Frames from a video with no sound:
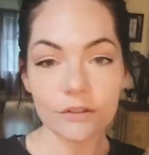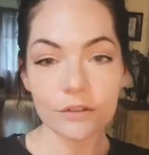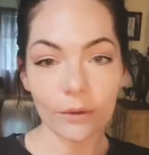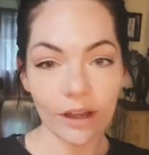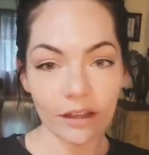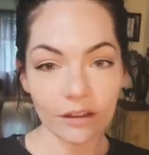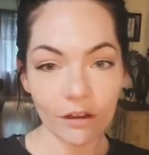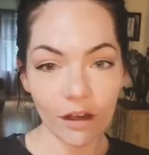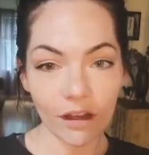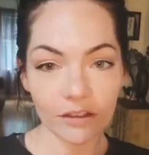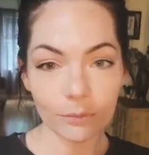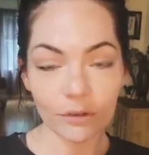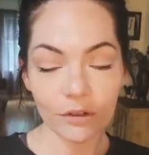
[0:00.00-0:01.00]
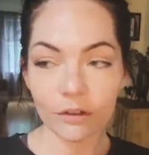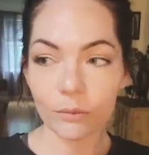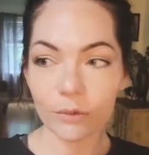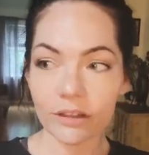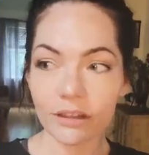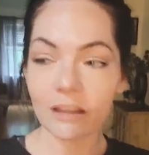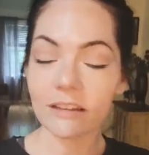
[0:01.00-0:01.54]
So at the hospital,
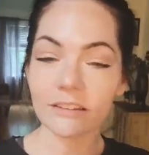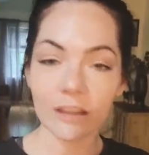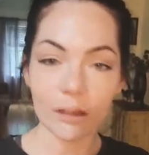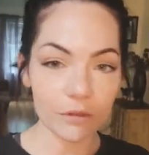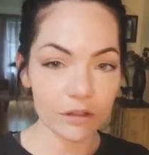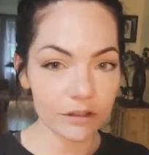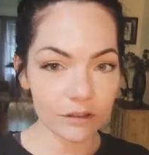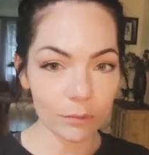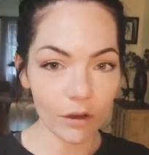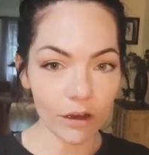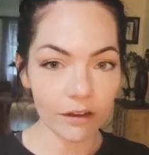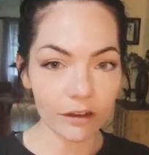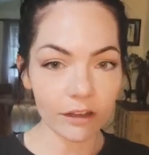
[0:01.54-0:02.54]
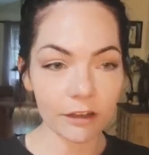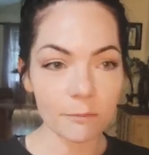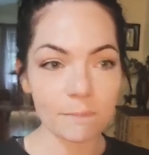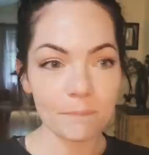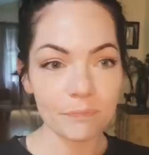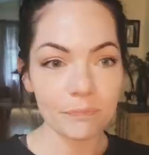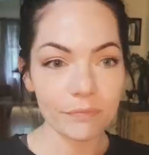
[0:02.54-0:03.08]
when they examined his body,
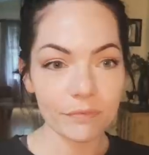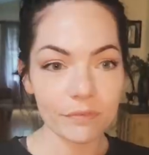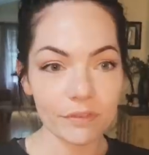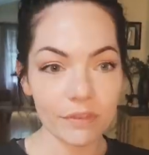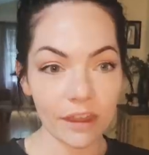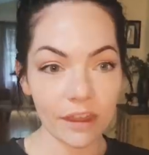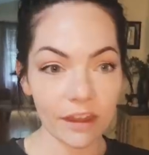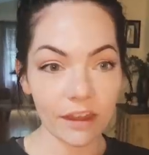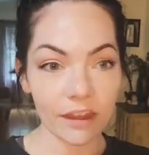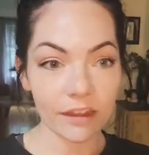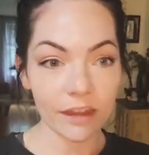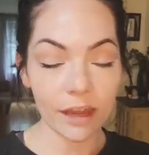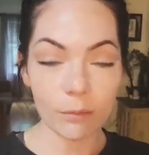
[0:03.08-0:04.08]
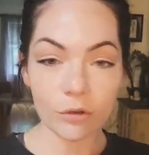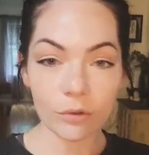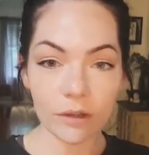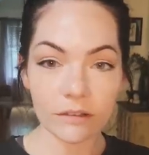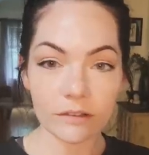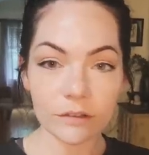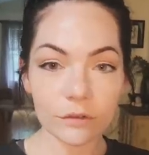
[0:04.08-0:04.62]
they came to
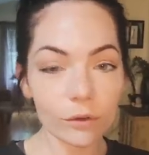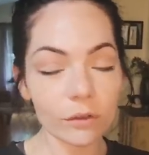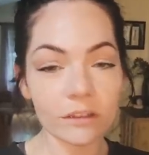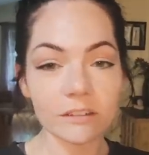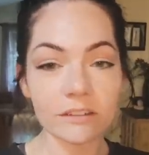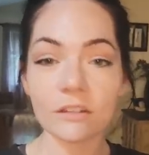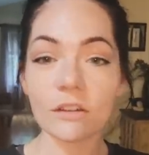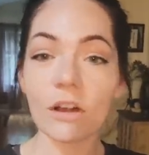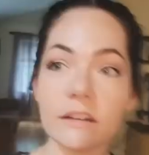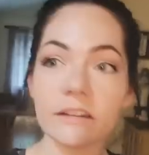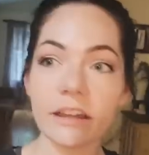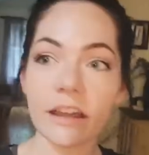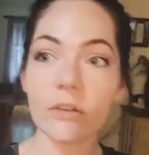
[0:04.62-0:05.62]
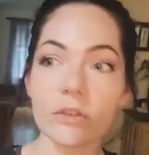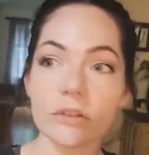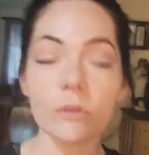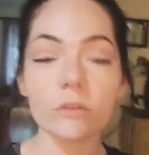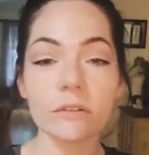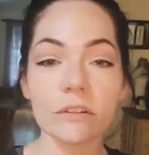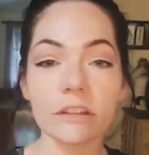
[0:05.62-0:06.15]
us and told us that the heart attack was
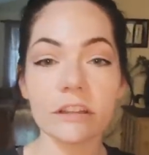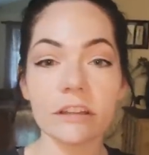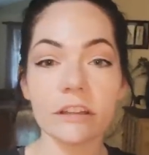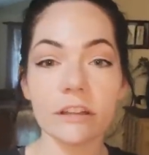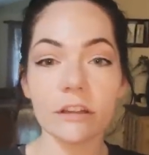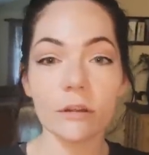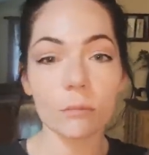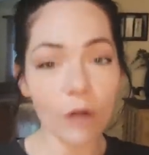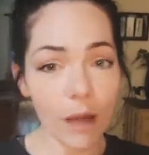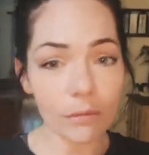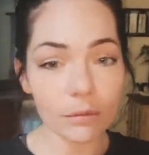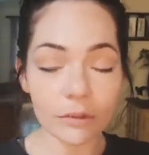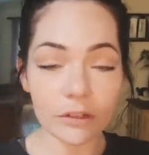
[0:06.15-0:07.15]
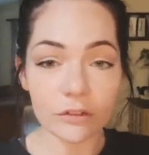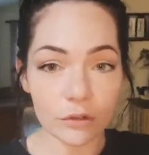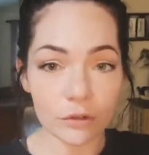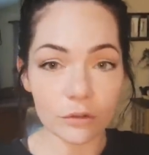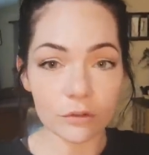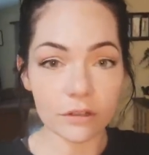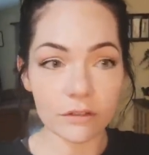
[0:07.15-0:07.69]
mostly probably
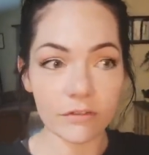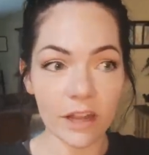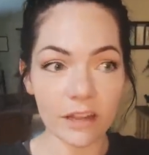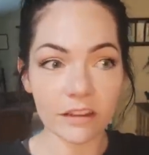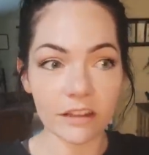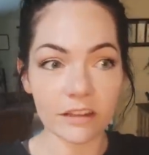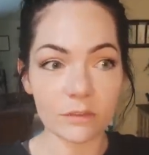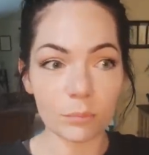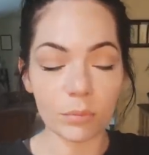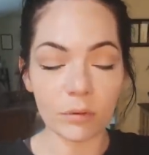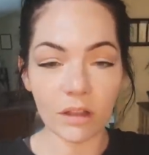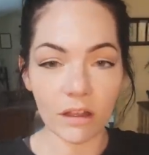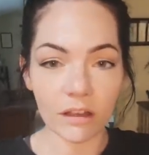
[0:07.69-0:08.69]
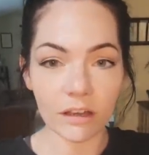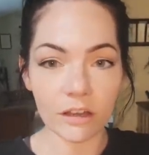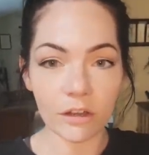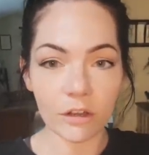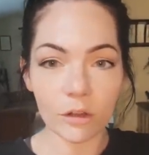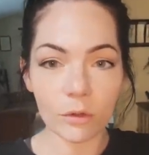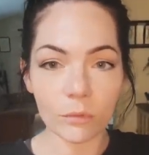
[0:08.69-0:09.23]
due to the fact that his blood
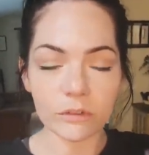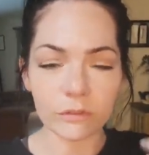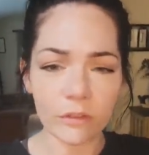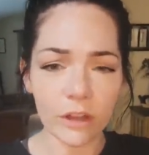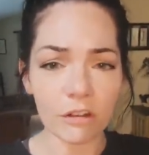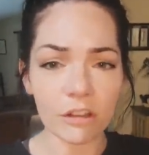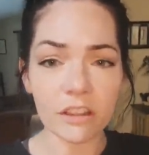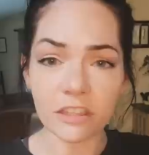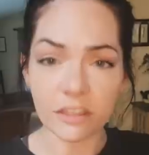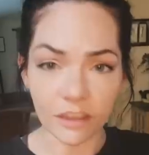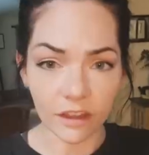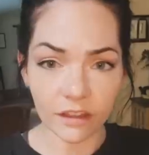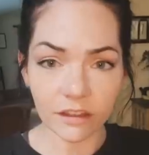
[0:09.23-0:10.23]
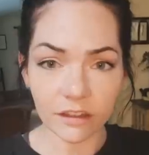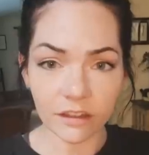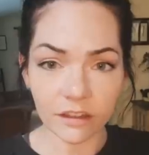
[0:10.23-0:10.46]
was very thick,